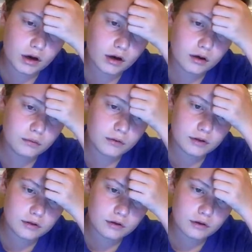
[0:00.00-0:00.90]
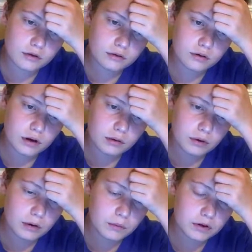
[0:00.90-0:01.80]
want that. I
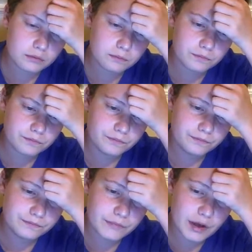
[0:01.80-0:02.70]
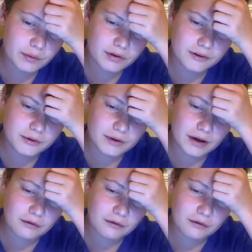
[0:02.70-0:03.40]
want to do it now.